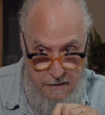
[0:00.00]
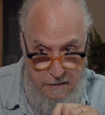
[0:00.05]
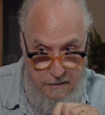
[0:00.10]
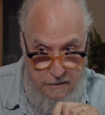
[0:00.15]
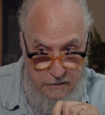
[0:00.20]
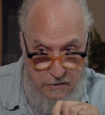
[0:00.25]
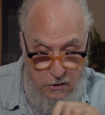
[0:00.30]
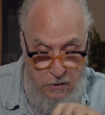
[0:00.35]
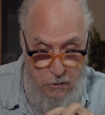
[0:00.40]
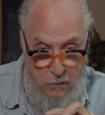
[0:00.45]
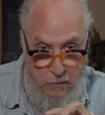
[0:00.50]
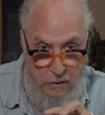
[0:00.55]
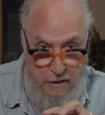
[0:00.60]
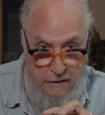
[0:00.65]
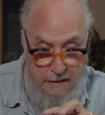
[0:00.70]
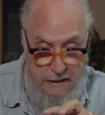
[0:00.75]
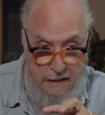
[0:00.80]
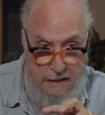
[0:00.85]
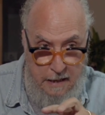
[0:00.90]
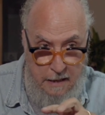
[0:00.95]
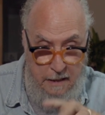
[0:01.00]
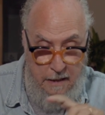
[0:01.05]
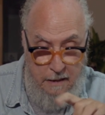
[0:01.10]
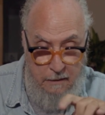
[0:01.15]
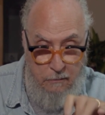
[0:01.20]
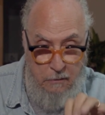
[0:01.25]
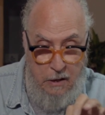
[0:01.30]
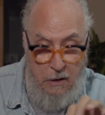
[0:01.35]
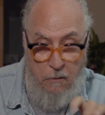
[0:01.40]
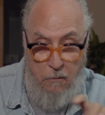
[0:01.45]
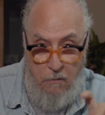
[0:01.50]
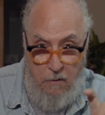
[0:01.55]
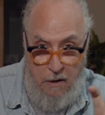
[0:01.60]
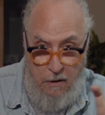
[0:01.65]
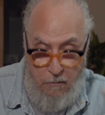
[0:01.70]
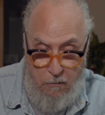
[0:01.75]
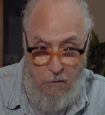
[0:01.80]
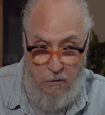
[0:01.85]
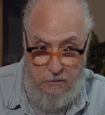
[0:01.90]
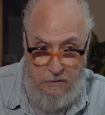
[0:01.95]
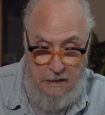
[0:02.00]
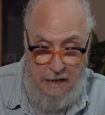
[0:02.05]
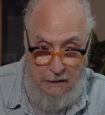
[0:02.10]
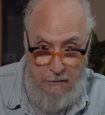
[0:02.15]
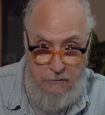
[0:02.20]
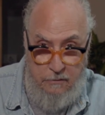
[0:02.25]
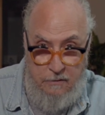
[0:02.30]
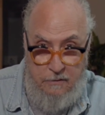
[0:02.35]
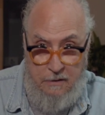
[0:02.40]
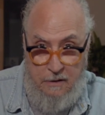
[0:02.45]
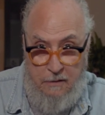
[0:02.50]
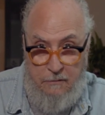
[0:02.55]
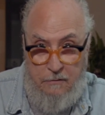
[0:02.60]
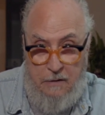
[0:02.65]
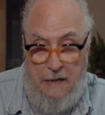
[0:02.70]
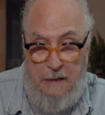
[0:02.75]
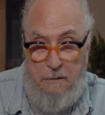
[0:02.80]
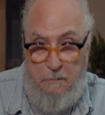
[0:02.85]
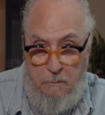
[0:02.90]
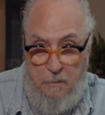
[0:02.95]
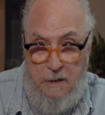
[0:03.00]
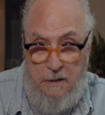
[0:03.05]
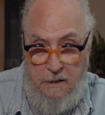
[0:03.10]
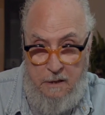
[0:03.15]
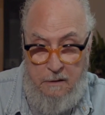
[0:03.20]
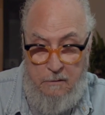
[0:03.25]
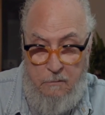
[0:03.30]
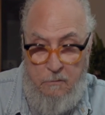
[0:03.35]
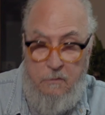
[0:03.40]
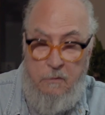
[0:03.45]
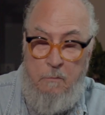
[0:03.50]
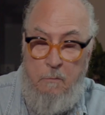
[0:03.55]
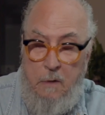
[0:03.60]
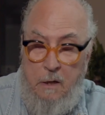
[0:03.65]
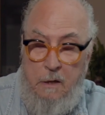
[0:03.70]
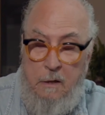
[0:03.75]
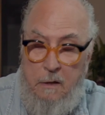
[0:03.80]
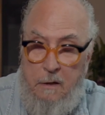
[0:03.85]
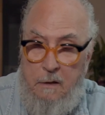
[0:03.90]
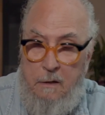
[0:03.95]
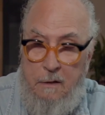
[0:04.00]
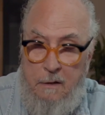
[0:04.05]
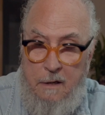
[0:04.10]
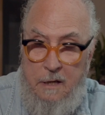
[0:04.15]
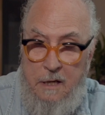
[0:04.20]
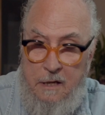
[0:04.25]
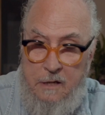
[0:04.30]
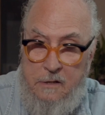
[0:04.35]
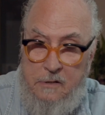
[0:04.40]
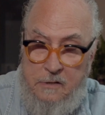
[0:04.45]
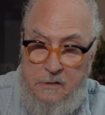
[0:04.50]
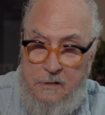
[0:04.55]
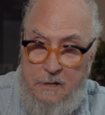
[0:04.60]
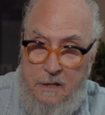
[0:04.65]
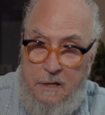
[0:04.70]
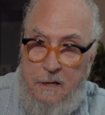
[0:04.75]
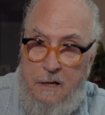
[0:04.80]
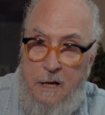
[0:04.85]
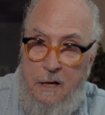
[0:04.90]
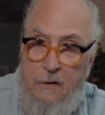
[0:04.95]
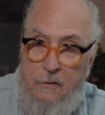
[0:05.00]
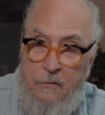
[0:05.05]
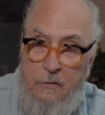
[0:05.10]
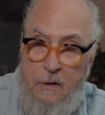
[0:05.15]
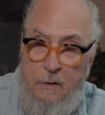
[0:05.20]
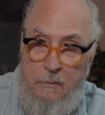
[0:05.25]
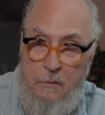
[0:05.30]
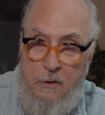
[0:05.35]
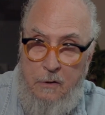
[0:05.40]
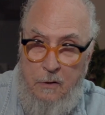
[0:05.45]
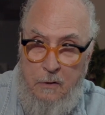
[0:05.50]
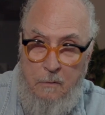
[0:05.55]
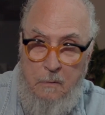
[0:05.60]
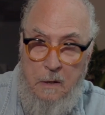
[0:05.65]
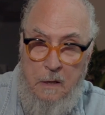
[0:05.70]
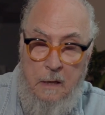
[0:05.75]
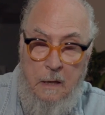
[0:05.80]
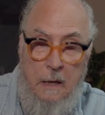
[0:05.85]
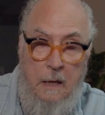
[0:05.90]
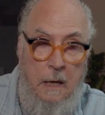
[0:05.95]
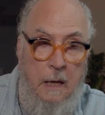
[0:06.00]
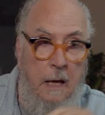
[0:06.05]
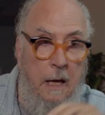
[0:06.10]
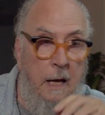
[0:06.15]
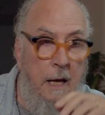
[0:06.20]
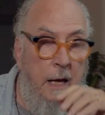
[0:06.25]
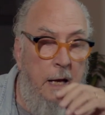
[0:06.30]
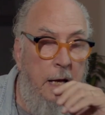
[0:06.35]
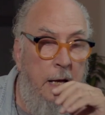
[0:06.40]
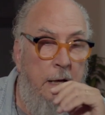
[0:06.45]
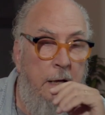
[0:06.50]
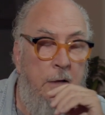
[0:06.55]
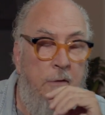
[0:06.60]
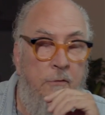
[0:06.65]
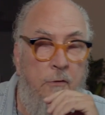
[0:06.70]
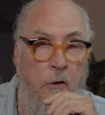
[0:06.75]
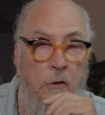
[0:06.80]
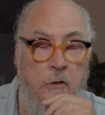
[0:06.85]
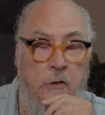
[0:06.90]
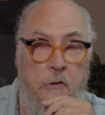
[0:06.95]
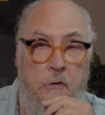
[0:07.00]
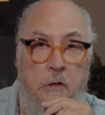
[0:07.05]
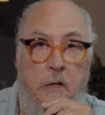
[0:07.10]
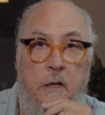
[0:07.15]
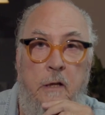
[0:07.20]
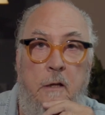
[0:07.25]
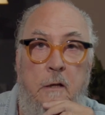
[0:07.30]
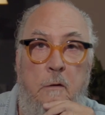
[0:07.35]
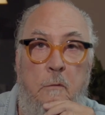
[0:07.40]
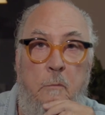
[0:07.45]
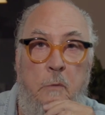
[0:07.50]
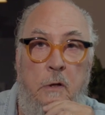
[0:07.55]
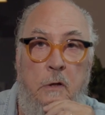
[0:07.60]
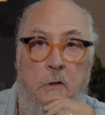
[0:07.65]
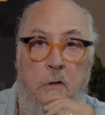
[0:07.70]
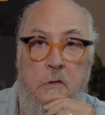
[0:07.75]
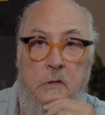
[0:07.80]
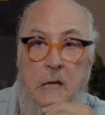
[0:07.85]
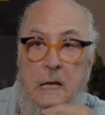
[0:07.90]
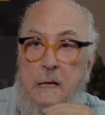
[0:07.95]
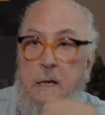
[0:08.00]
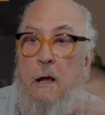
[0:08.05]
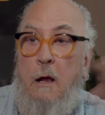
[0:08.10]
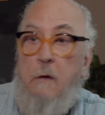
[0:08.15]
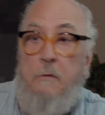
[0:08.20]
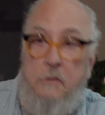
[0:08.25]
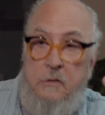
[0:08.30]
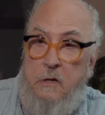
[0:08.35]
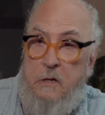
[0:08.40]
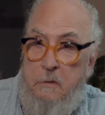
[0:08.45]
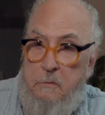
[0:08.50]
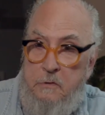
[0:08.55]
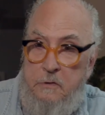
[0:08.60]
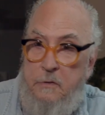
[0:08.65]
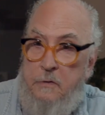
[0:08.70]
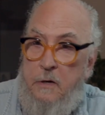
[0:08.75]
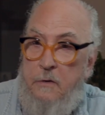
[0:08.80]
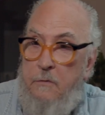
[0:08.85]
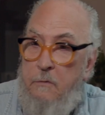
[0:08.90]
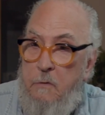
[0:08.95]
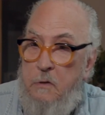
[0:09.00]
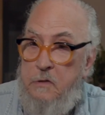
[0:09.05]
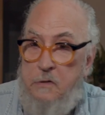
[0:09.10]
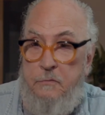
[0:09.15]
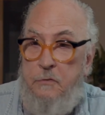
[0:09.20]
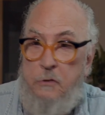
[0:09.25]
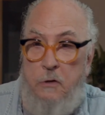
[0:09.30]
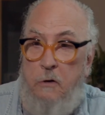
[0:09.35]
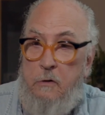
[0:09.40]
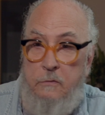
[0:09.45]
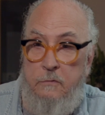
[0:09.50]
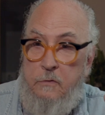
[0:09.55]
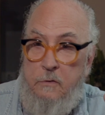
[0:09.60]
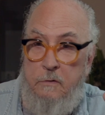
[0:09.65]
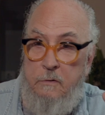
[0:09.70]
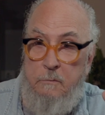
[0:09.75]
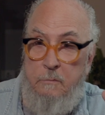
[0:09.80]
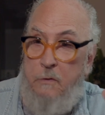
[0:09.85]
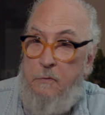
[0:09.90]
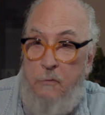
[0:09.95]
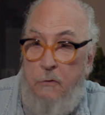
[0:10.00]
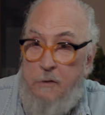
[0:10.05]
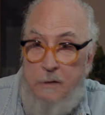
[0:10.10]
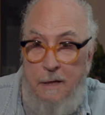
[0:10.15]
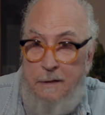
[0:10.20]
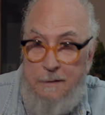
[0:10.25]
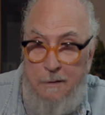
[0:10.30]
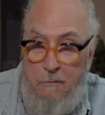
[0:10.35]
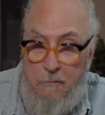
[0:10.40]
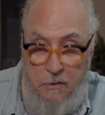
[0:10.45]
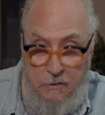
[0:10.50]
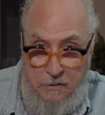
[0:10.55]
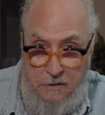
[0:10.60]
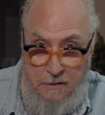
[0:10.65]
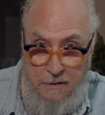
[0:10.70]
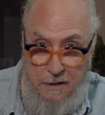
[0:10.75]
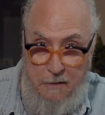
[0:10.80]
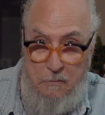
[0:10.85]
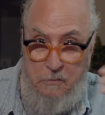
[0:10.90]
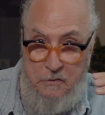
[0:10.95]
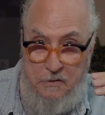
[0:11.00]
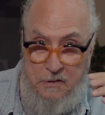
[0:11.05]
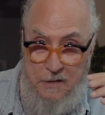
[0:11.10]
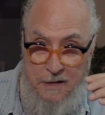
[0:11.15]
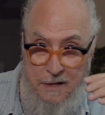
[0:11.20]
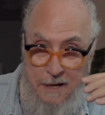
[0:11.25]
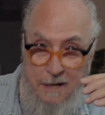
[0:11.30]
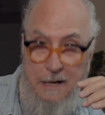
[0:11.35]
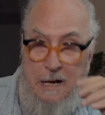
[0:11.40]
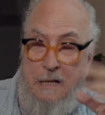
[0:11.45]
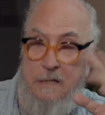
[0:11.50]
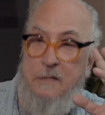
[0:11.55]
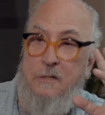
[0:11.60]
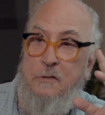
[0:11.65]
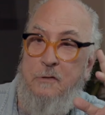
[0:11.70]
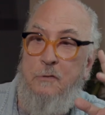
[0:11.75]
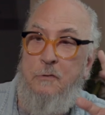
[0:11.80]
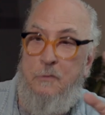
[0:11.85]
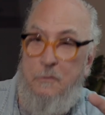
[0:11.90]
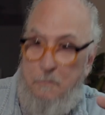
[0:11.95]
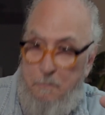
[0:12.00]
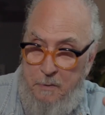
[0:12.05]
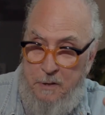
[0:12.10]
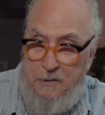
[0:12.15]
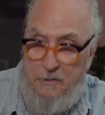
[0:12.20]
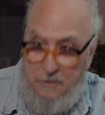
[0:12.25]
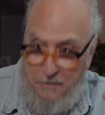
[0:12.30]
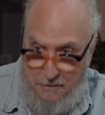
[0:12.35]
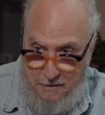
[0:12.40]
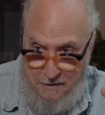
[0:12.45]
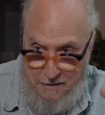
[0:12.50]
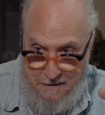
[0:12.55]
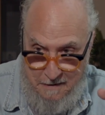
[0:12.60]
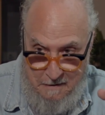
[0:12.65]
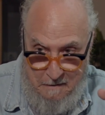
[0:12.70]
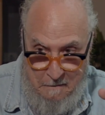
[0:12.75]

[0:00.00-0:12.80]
So, and then when I walked out of that meeting with my knees kind of, faltering, because then all of a sudden I was a photographer. Before that I wasn't. I was an artist who took pictures.